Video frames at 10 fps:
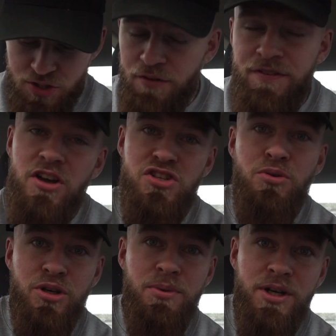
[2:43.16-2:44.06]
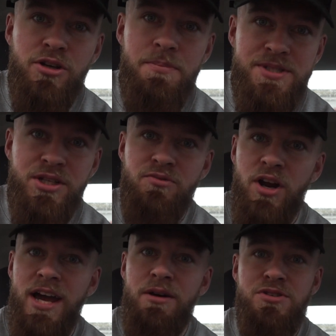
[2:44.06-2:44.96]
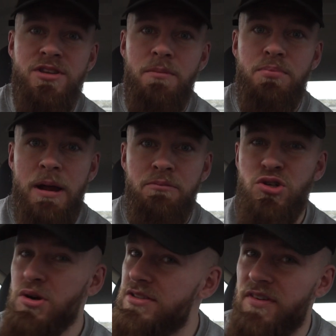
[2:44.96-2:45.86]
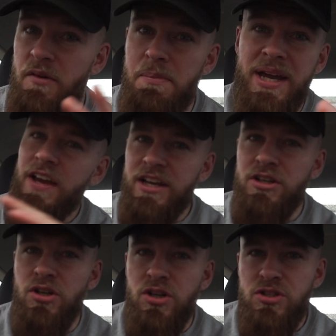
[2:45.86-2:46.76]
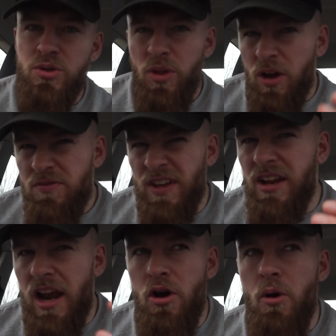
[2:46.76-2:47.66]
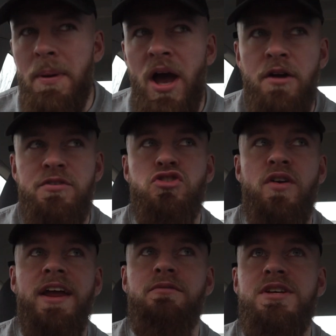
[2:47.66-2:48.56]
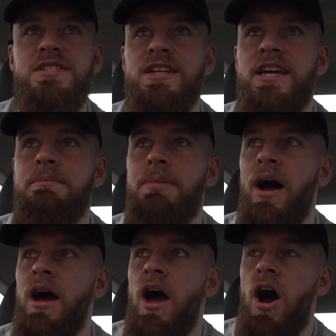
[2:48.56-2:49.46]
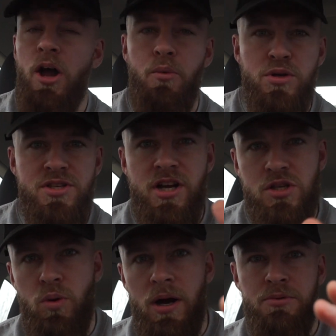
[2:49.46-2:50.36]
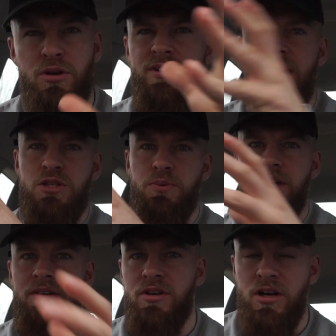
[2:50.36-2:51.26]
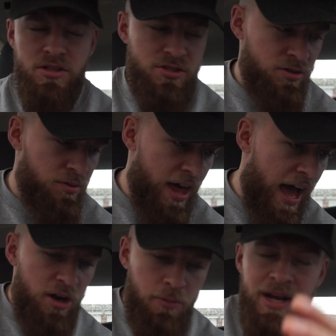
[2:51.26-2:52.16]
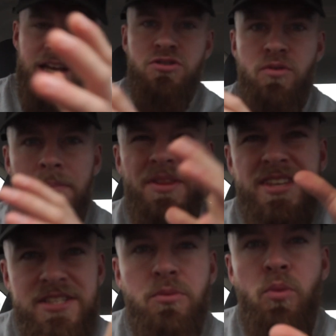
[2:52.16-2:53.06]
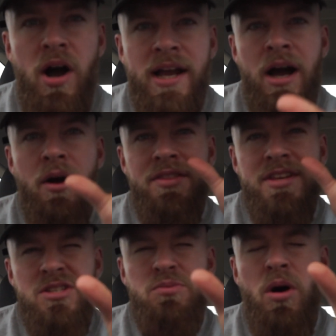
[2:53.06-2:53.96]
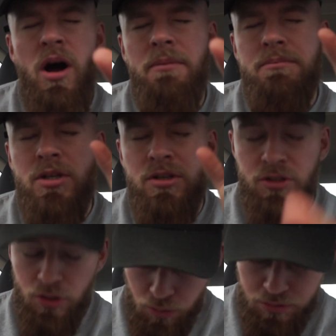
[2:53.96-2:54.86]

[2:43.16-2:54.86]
But so far, so good. We're in a good position right now to start prep. Strongest I've ever been. Feeling good. Although feeling a little bit overtrained recently, but I will discuss what I'm doing next week in regards to that a little bit later on. But this is the workout, and this is what I'm gonna do